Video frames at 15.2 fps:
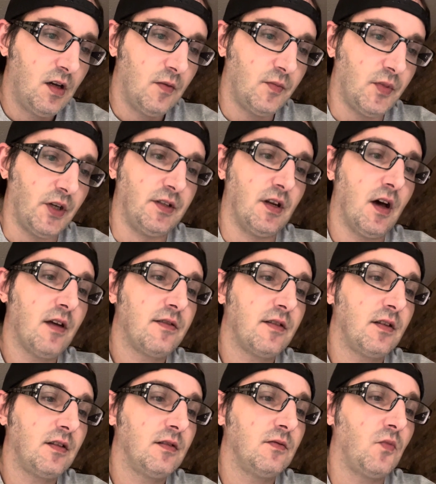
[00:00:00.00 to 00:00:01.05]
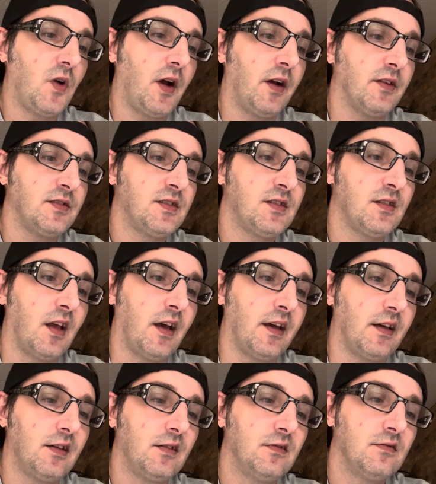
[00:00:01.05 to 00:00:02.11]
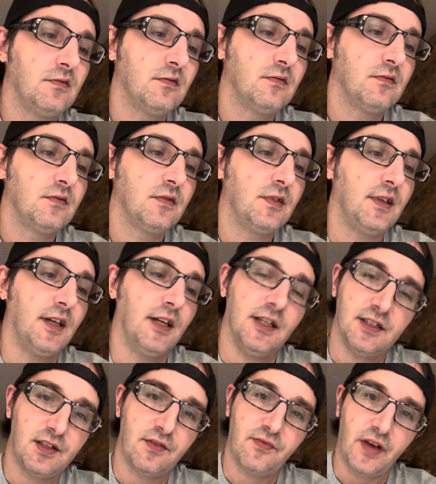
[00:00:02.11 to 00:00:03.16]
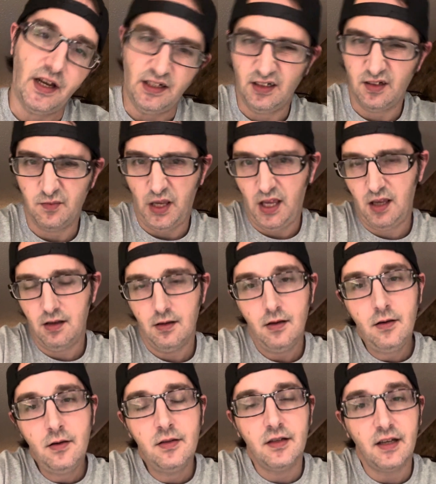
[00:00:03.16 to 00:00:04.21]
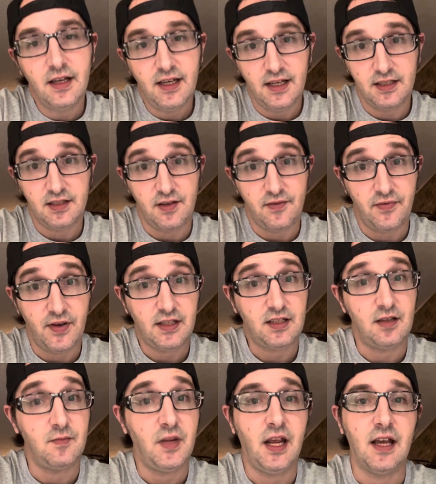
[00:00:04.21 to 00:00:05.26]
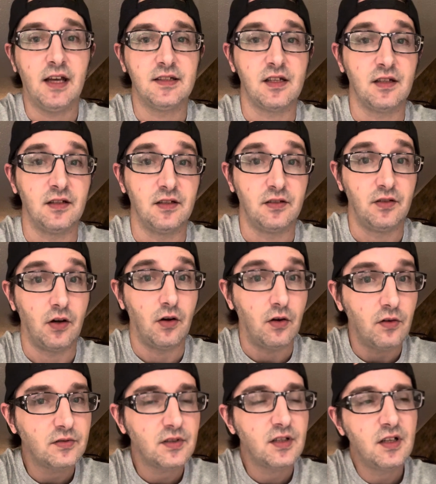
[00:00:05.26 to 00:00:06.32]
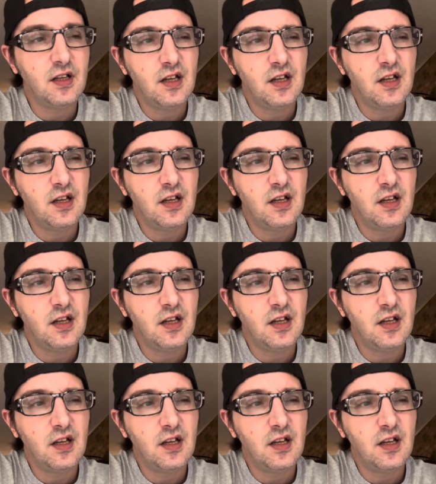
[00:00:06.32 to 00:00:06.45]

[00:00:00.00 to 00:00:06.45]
but nothing where it's like, it's affected me. It's affected me as an adult